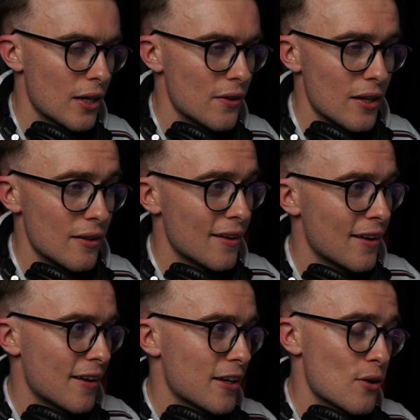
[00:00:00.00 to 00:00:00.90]
And then
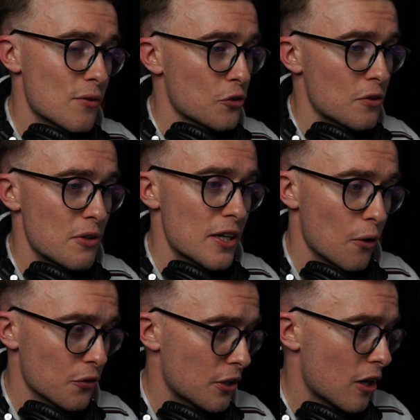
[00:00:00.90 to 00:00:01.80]
whoever does the
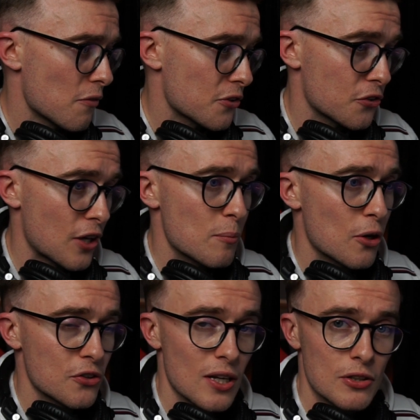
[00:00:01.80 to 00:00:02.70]
videos, I don't know if it's the same
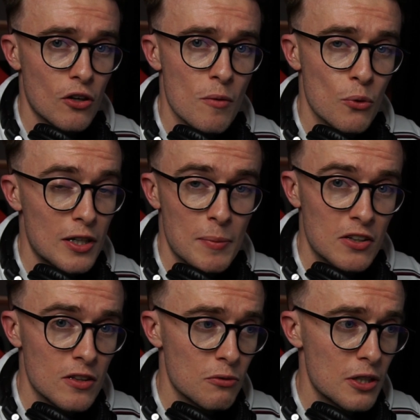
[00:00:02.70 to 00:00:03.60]
person every time who
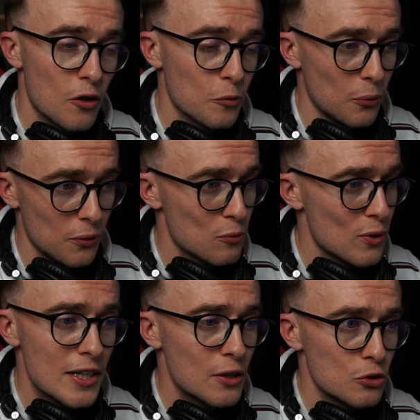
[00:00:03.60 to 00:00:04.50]
animates these videos, but
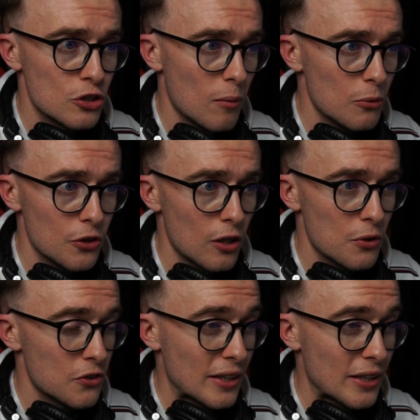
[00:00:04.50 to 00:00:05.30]
really good job as always.